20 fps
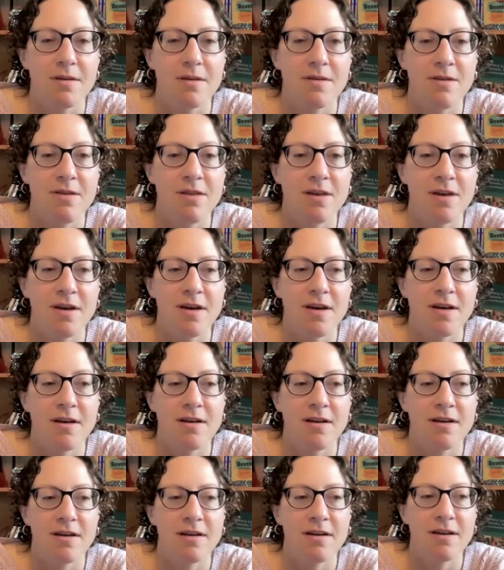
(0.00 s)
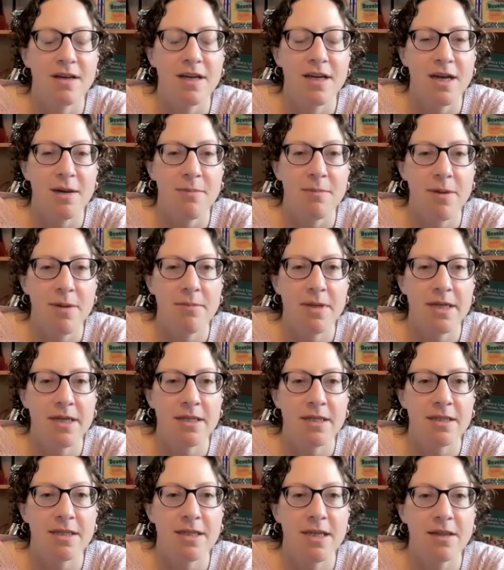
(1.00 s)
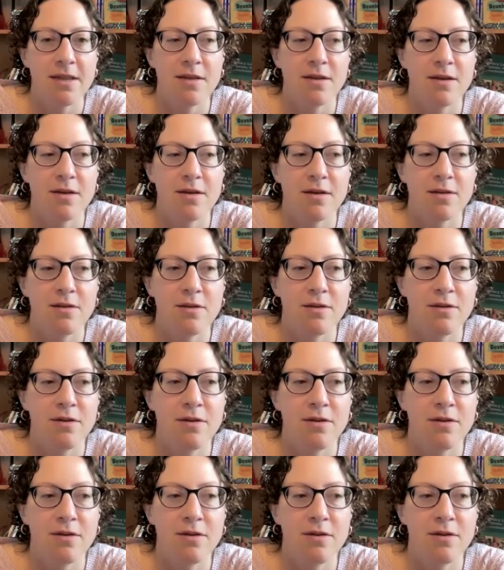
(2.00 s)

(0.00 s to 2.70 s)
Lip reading: the commitments and the